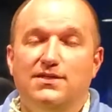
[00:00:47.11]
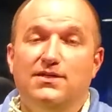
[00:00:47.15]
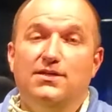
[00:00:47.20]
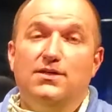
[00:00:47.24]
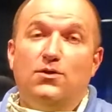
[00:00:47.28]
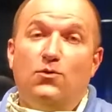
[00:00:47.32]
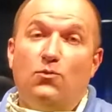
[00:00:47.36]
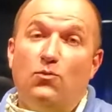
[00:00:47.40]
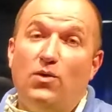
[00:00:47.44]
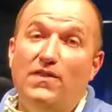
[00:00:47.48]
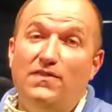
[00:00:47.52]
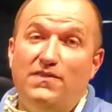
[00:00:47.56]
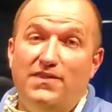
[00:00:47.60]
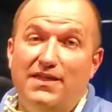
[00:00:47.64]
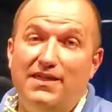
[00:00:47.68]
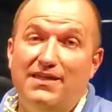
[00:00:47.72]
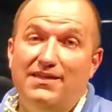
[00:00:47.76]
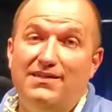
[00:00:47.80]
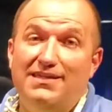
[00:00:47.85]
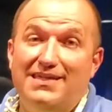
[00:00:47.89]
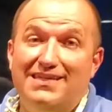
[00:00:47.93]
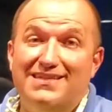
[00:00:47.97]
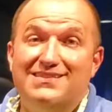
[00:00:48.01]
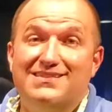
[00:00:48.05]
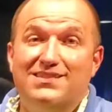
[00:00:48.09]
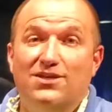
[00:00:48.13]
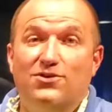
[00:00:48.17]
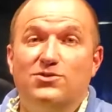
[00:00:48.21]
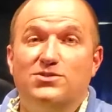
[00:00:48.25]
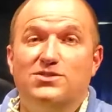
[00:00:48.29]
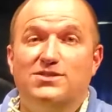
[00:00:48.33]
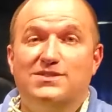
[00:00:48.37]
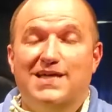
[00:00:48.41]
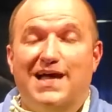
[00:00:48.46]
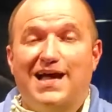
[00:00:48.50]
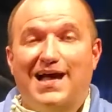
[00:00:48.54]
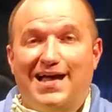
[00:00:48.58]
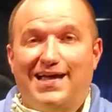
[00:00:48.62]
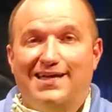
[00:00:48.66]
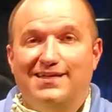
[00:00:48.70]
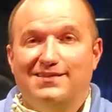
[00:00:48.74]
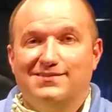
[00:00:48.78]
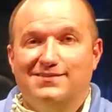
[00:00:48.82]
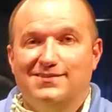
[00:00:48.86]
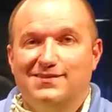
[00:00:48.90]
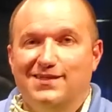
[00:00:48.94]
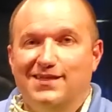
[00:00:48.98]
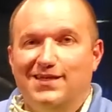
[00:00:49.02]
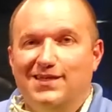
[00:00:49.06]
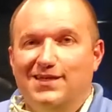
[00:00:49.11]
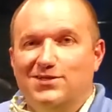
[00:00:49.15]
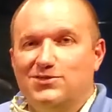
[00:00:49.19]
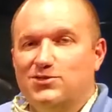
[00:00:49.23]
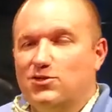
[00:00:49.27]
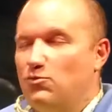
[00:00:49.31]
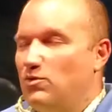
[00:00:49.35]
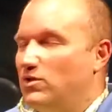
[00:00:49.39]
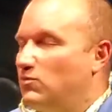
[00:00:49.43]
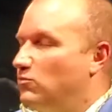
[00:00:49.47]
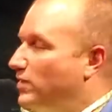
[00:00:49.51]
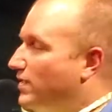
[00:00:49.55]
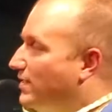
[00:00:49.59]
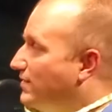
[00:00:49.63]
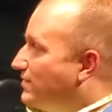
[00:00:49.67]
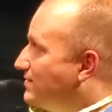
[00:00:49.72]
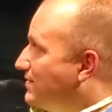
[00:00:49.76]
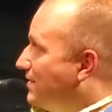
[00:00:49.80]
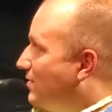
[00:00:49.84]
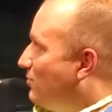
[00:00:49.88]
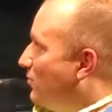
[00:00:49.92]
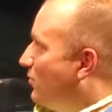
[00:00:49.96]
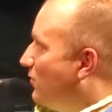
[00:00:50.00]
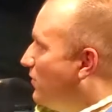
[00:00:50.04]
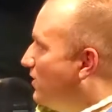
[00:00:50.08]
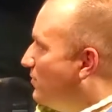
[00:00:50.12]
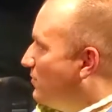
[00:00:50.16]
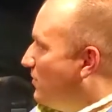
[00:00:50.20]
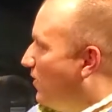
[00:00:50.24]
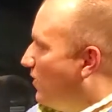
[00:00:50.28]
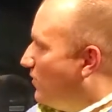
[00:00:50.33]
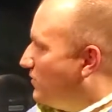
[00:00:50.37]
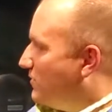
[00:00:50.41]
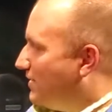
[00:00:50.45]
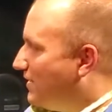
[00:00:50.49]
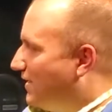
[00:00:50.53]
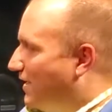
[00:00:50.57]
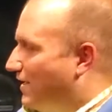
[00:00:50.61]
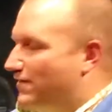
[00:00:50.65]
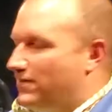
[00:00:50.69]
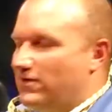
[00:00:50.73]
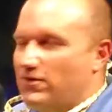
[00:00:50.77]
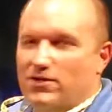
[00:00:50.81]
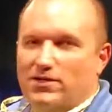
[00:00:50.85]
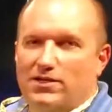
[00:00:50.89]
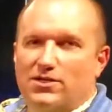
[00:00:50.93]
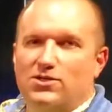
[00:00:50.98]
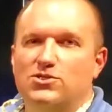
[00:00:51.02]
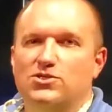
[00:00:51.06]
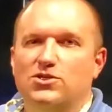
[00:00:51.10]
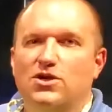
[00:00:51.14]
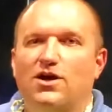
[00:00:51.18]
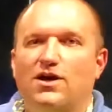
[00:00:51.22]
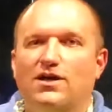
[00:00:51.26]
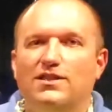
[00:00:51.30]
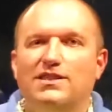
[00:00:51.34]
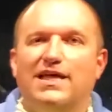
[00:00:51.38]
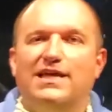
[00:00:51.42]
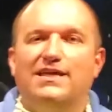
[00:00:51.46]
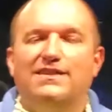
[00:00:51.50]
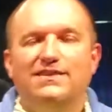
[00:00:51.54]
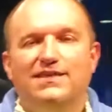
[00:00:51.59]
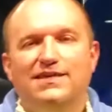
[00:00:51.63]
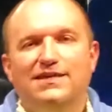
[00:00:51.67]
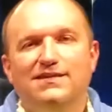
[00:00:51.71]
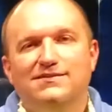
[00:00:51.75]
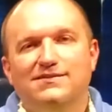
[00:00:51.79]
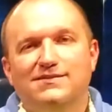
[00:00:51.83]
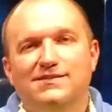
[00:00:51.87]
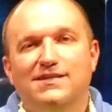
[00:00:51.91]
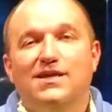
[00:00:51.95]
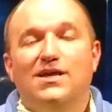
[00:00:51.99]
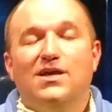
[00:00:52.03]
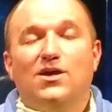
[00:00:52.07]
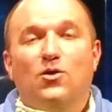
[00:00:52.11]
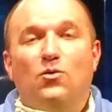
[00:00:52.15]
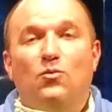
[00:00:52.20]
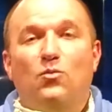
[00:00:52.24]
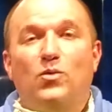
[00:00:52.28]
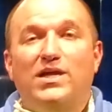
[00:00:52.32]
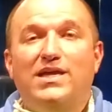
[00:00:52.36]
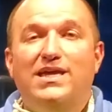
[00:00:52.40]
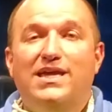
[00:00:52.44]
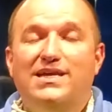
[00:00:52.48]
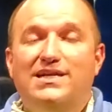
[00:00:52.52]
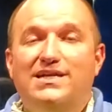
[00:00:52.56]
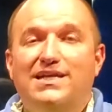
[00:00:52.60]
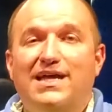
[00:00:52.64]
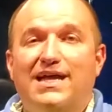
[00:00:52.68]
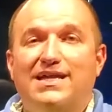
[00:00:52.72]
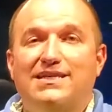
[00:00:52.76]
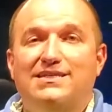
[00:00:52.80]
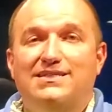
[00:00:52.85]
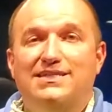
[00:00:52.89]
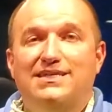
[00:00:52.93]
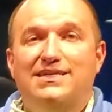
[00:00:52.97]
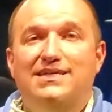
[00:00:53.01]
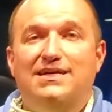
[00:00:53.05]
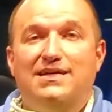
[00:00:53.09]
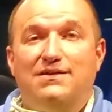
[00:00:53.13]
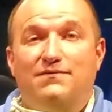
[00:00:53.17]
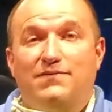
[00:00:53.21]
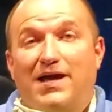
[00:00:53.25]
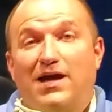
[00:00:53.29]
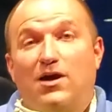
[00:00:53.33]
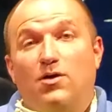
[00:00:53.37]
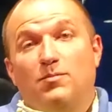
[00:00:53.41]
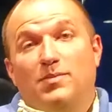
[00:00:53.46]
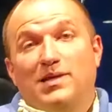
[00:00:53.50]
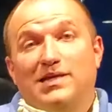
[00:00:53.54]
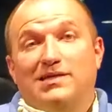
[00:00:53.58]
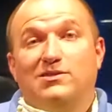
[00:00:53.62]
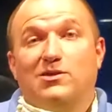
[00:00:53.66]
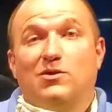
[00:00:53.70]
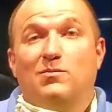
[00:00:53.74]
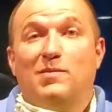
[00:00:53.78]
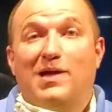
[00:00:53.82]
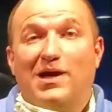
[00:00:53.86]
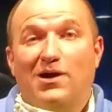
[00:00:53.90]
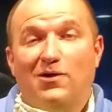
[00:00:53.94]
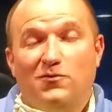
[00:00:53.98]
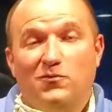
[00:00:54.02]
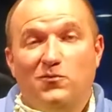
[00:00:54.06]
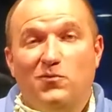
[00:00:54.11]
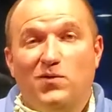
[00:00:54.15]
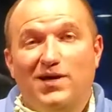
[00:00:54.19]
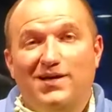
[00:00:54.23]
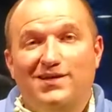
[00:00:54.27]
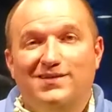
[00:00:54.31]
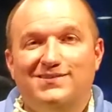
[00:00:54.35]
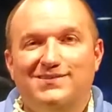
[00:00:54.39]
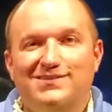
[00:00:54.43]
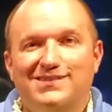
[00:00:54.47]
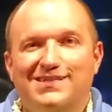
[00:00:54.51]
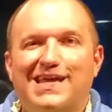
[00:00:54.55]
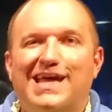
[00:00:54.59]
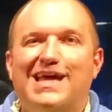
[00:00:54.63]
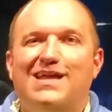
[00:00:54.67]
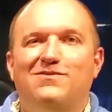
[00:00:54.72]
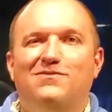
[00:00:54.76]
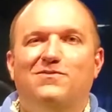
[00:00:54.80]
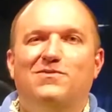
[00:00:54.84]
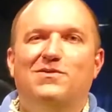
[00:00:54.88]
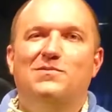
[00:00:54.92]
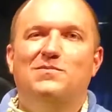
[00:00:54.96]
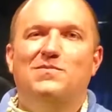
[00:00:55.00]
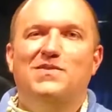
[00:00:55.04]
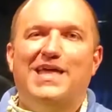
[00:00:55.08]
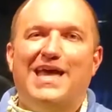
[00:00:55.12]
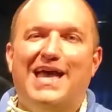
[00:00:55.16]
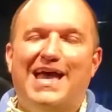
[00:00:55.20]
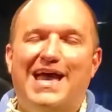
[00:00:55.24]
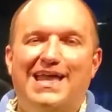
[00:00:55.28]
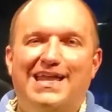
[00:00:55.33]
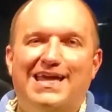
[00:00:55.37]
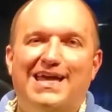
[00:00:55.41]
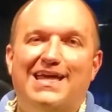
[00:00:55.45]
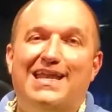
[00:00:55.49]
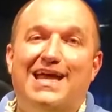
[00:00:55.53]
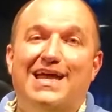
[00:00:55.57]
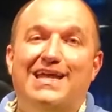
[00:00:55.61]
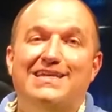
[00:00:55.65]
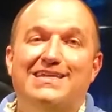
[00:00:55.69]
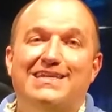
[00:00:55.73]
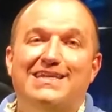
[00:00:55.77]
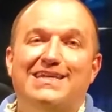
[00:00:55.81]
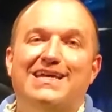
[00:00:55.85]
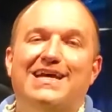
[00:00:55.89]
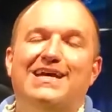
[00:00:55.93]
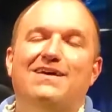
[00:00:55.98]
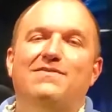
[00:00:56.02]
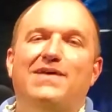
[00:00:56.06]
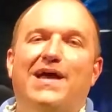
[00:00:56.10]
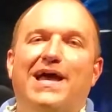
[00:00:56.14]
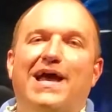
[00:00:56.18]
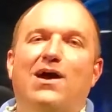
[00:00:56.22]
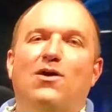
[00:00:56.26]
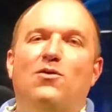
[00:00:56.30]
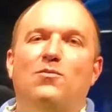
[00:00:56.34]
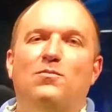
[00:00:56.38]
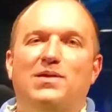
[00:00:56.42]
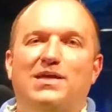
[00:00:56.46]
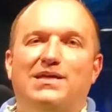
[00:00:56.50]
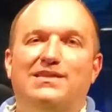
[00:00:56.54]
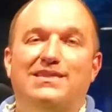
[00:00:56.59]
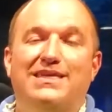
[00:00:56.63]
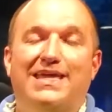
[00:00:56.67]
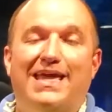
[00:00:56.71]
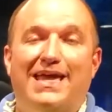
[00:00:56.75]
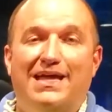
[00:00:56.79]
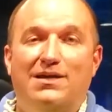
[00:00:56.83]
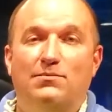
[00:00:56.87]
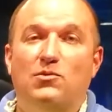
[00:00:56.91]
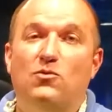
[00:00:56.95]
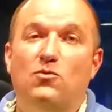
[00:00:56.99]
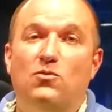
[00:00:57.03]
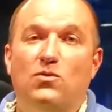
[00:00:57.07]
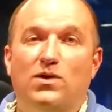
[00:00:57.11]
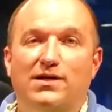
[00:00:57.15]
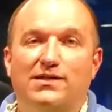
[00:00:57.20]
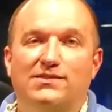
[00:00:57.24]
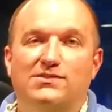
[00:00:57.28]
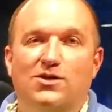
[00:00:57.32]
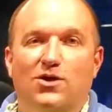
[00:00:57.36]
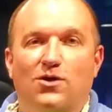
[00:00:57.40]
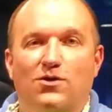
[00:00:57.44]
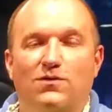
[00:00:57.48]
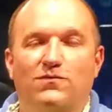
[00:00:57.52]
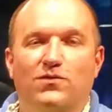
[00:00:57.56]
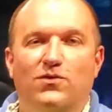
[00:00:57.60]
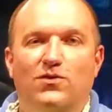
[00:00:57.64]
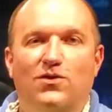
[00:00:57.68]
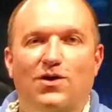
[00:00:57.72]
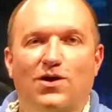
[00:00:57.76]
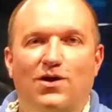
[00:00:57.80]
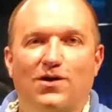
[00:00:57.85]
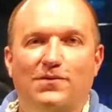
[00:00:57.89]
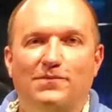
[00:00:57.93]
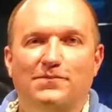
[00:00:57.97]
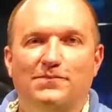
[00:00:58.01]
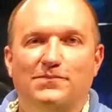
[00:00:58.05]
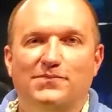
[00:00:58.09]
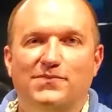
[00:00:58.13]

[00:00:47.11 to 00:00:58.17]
One thing is their size. So when we assemble them all together in a jaw like this, we get an idea of how big their mouth was, and from that, an idea of how big the animal was overall.